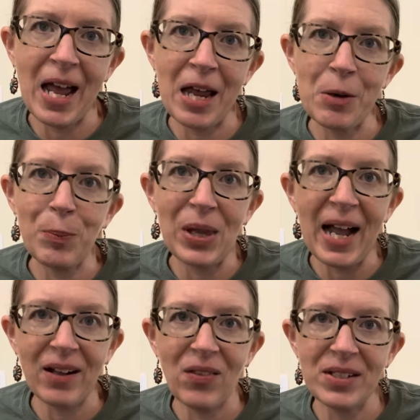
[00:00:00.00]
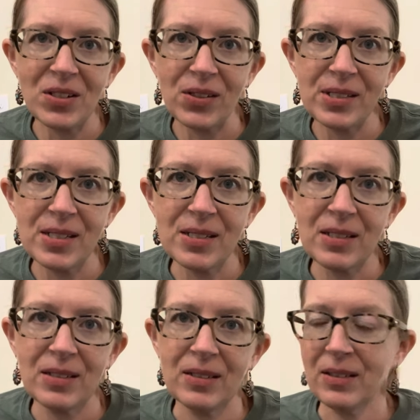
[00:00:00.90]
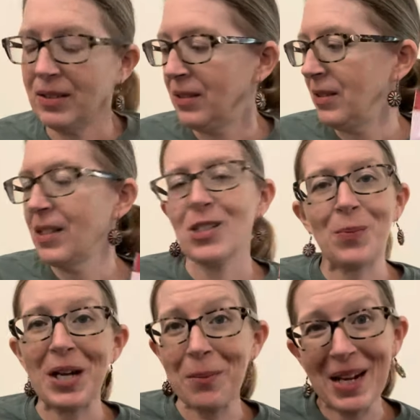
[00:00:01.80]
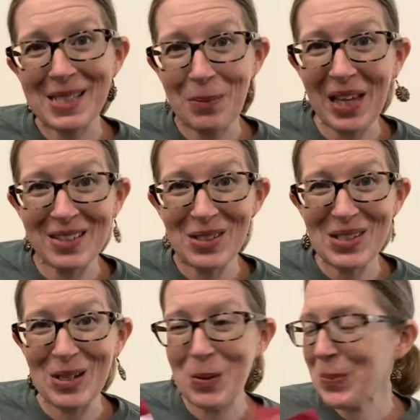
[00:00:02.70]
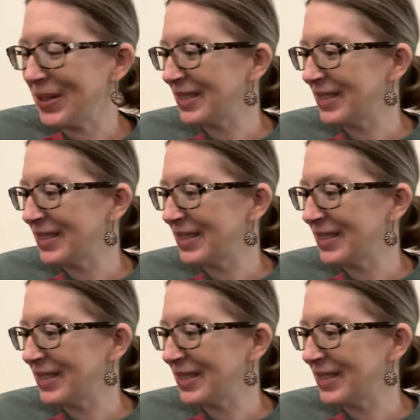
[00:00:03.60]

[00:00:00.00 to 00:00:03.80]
and black lentils. So I'm gonna make some lentil soup.